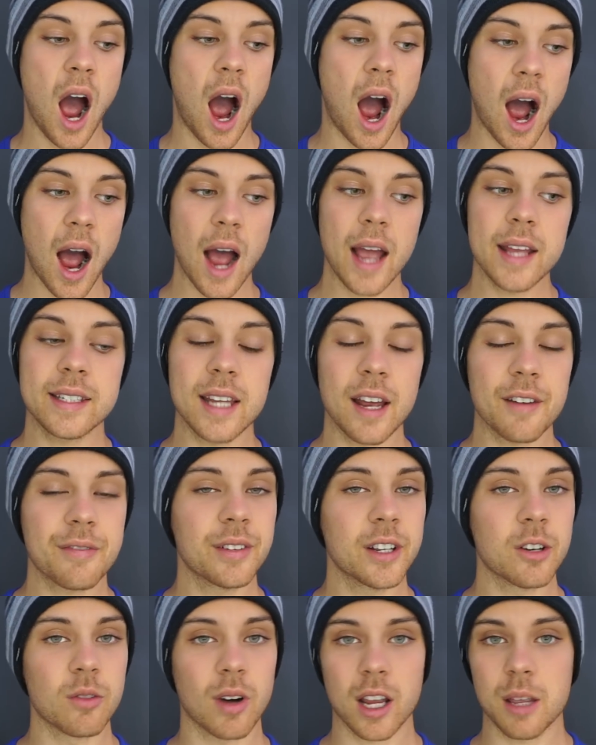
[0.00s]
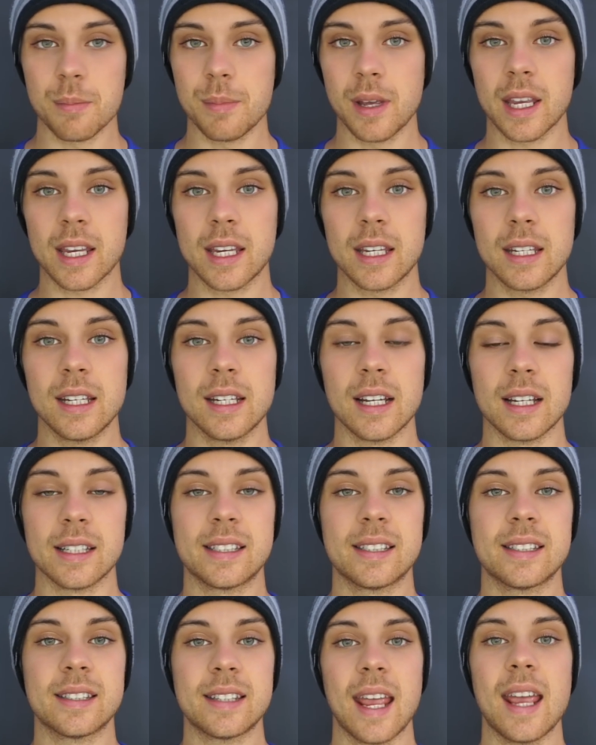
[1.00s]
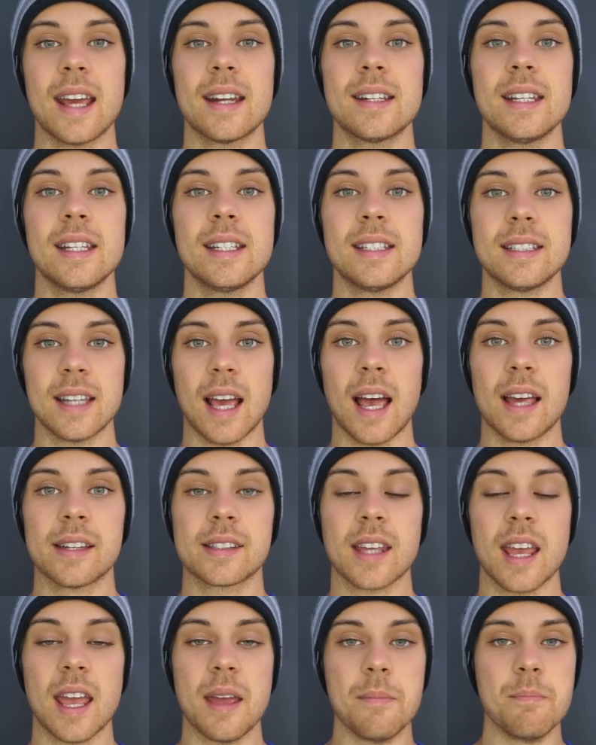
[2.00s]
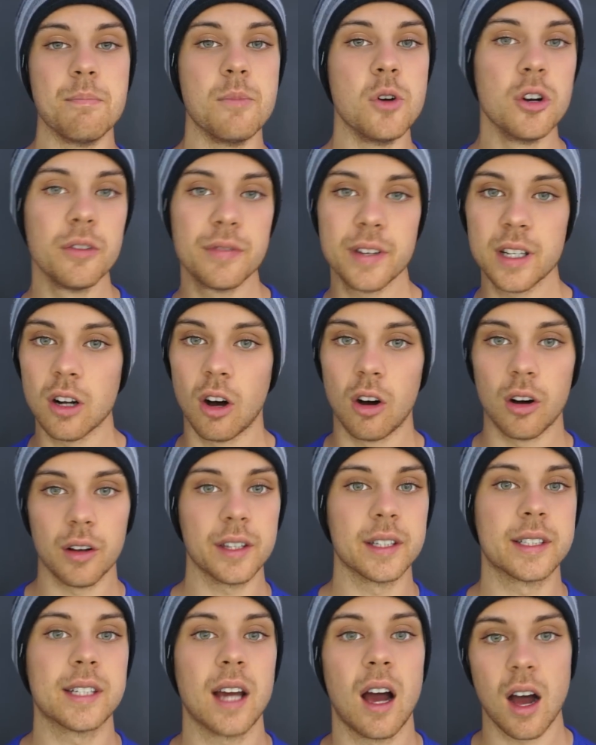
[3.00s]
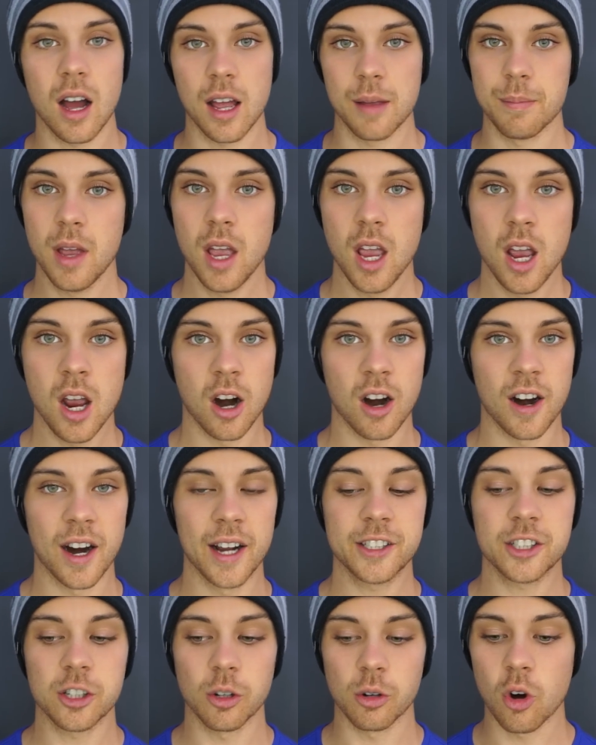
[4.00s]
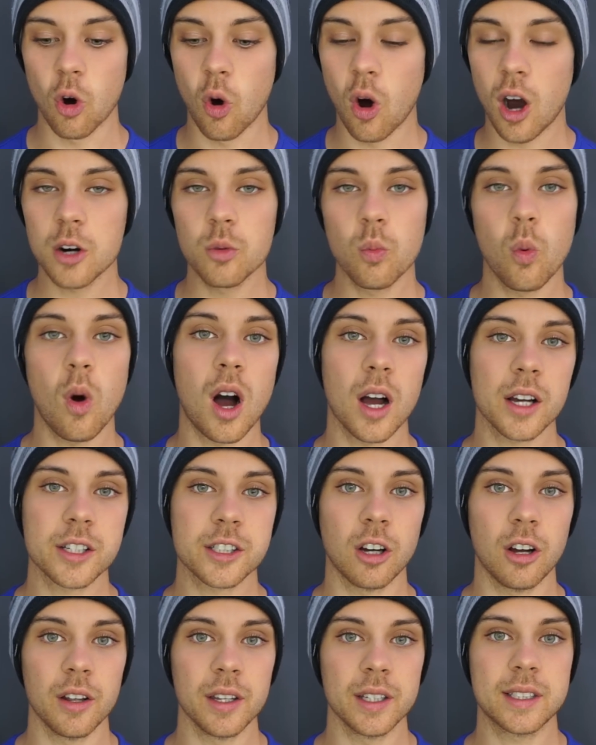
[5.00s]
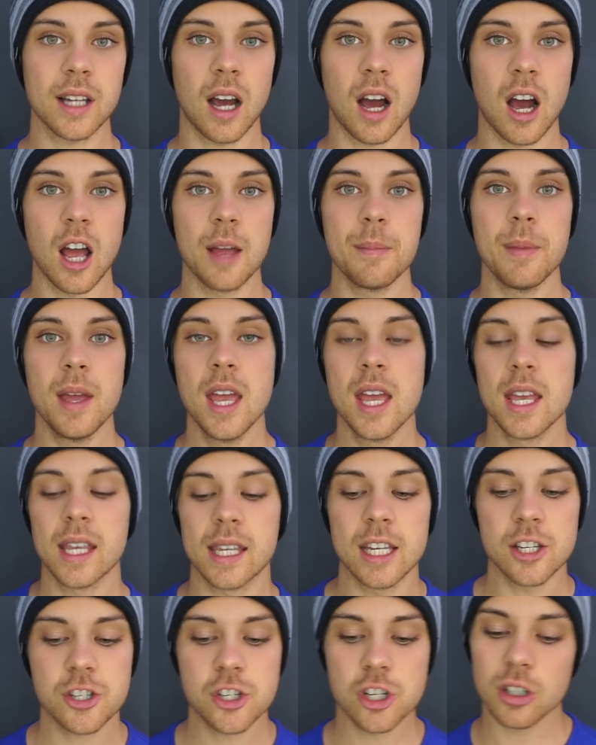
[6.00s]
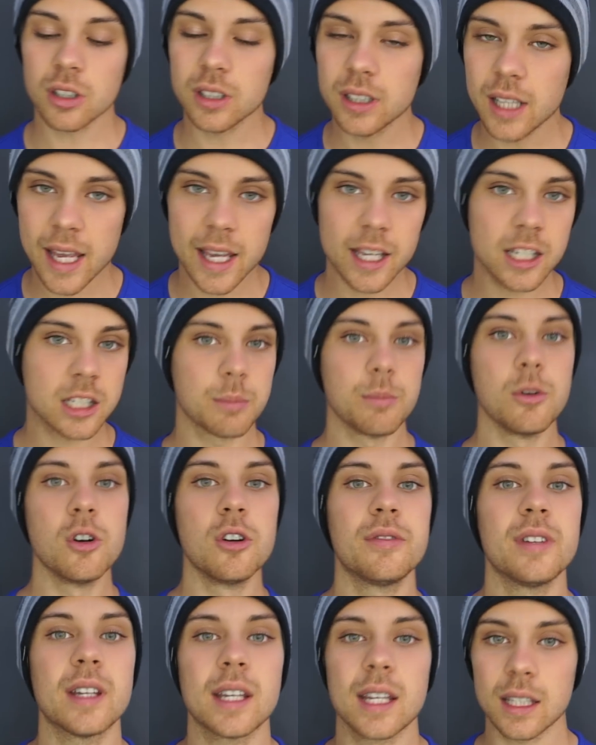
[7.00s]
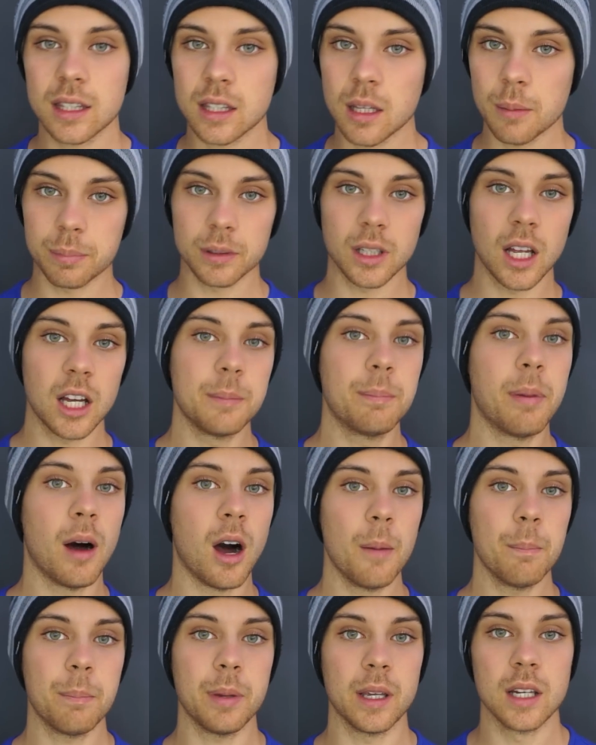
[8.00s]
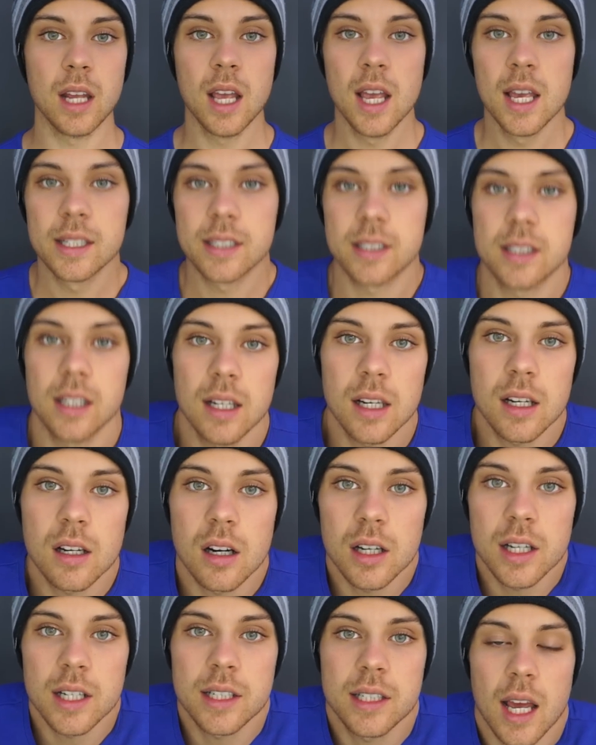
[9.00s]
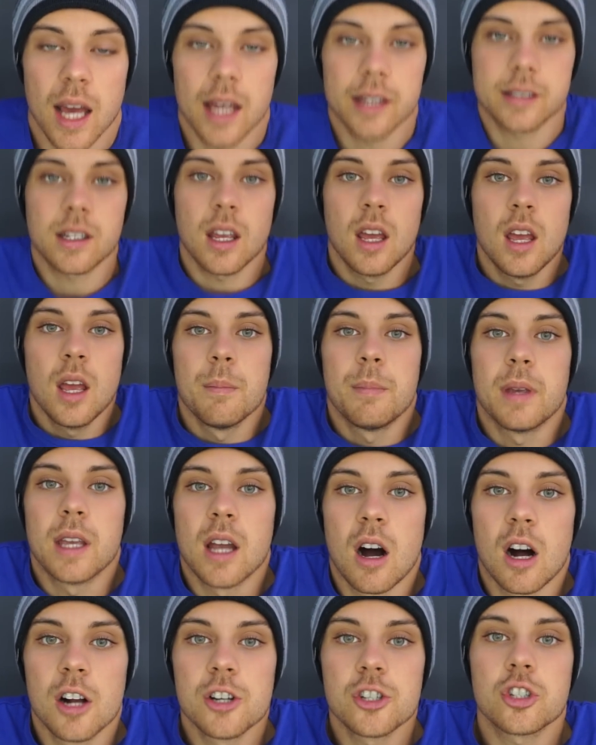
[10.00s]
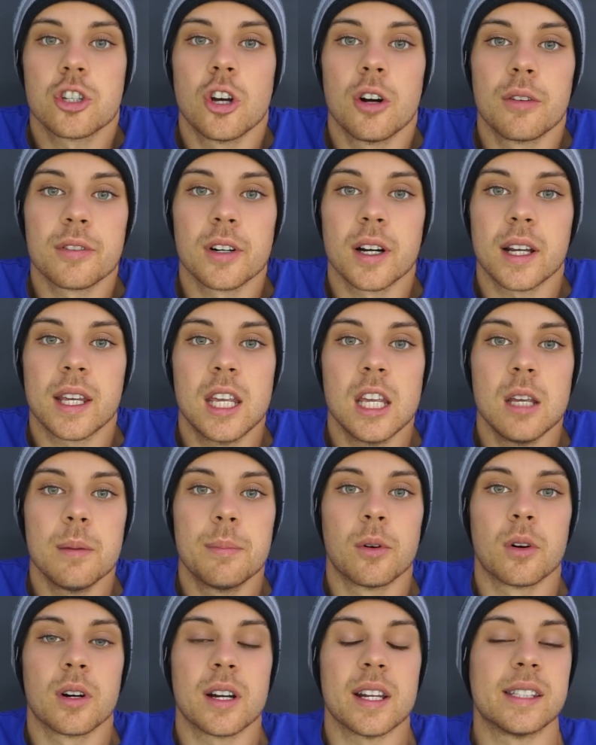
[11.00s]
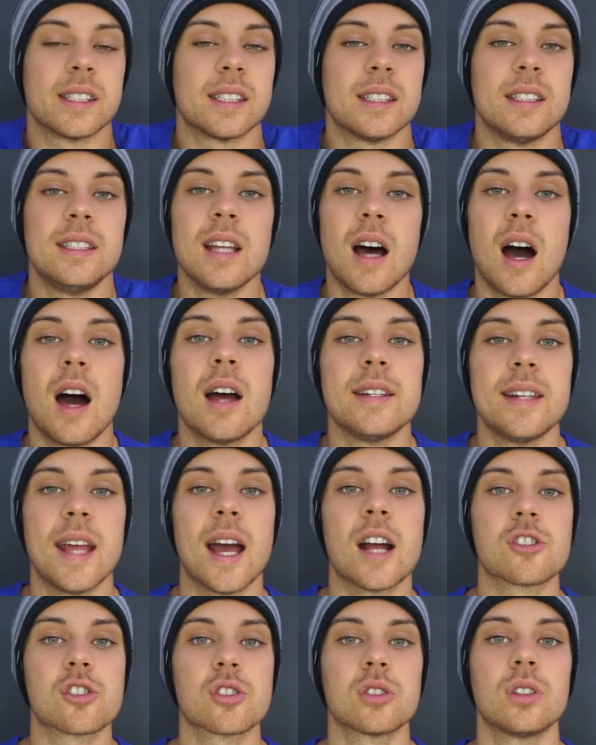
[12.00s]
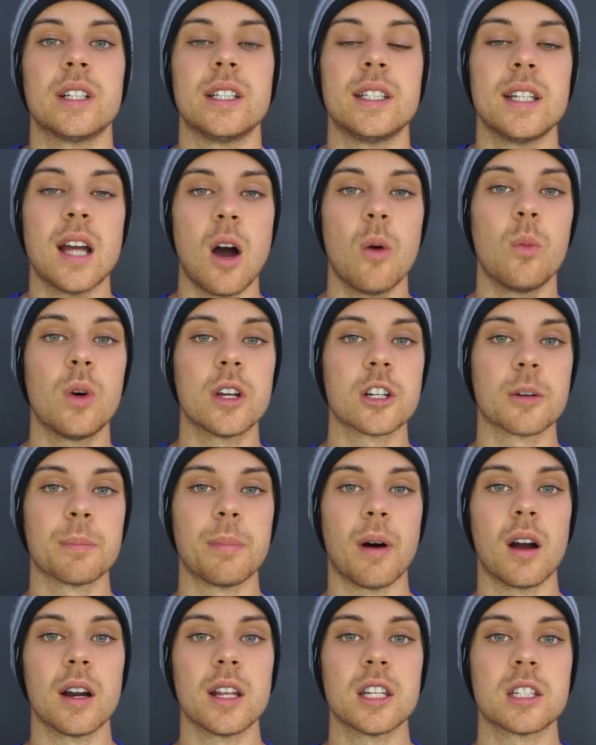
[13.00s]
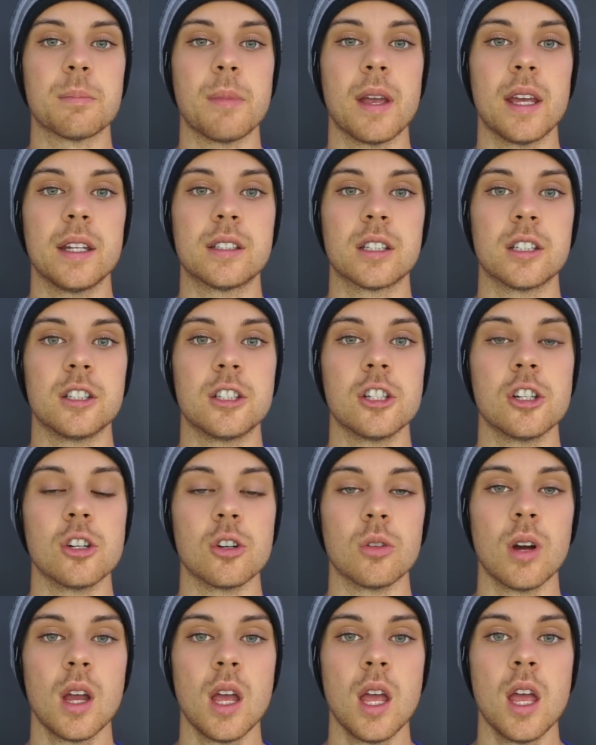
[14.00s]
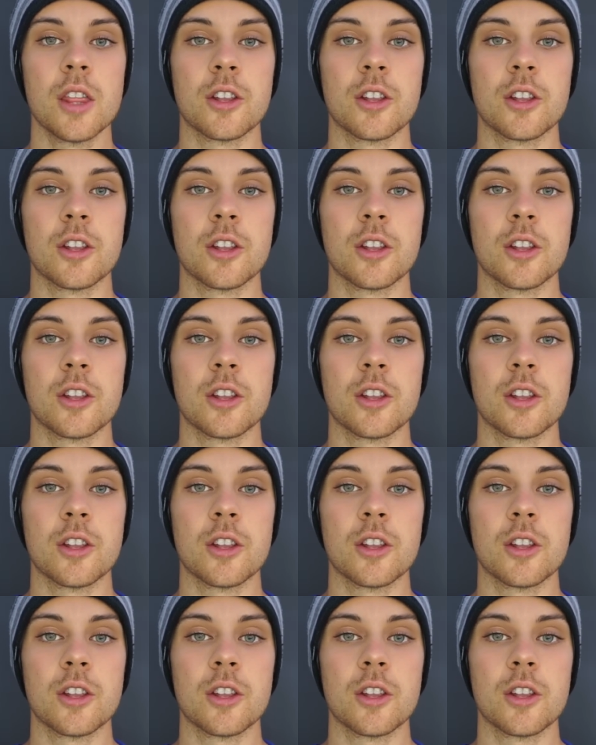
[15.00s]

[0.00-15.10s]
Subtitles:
I definitely recommend getting a standing desk and moving all the time. All right, so go on walks all the time, get your legs moving, get the blood pumping. Sitting on a desk, being hunched over a keyboard is not natural and not what your body's made to do.